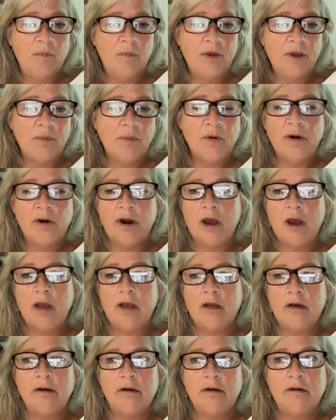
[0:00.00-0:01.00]
they were
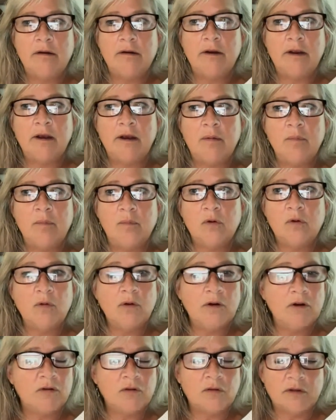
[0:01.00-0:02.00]
not
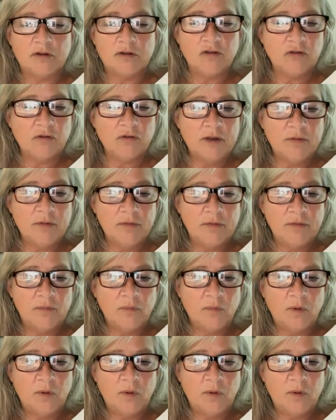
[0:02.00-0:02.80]
critical injuries.